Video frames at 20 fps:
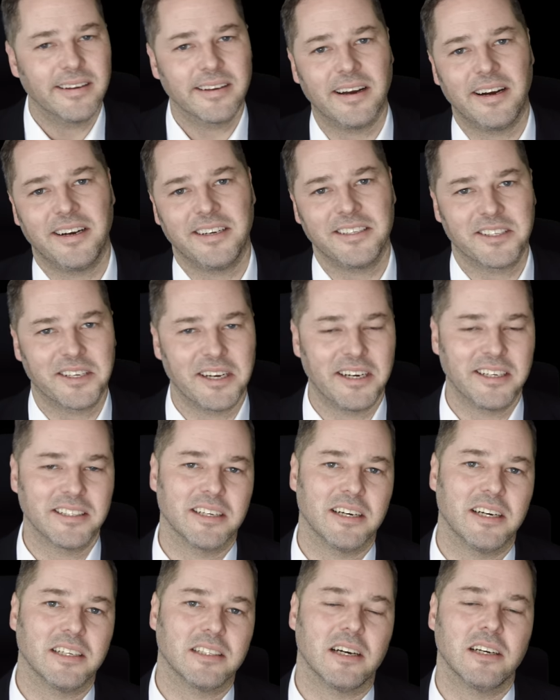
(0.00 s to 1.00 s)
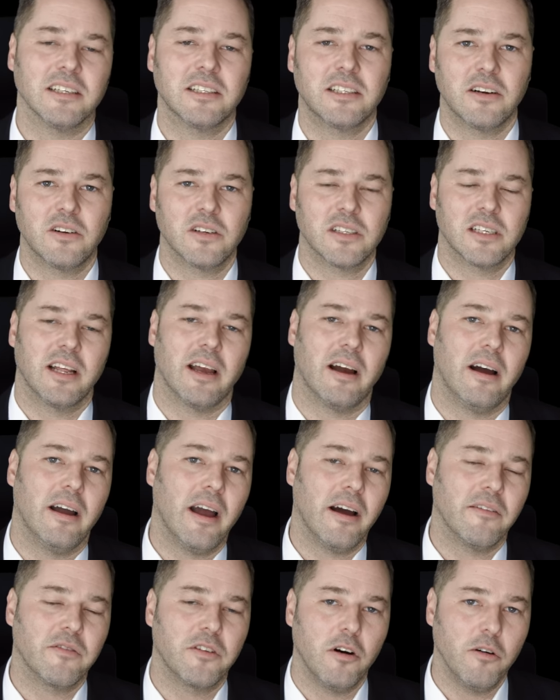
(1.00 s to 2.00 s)
Guys, I
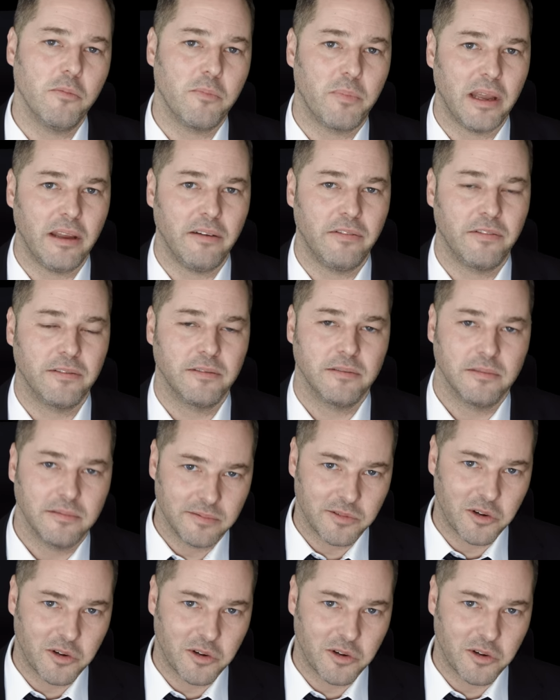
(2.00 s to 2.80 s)
have no beef